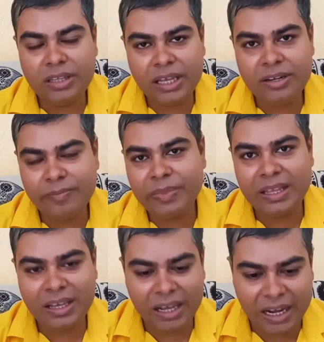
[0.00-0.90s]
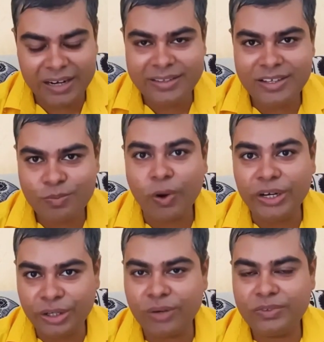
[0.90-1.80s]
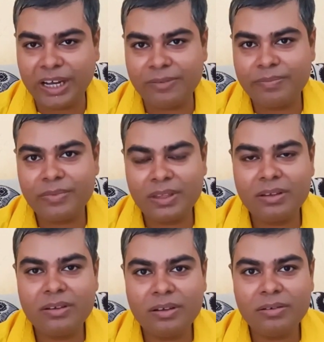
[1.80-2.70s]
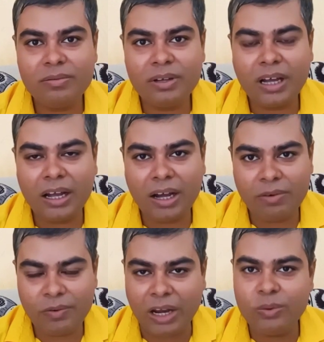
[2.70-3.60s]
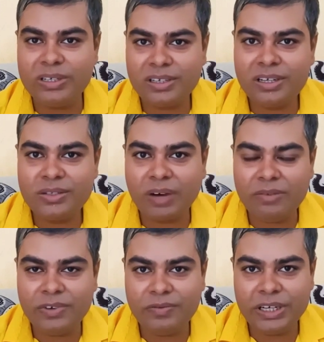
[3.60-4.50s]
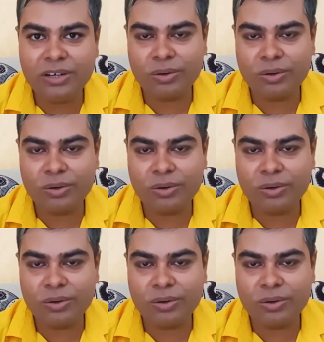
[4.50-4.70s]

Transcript: then at this point of time, our valuation is 150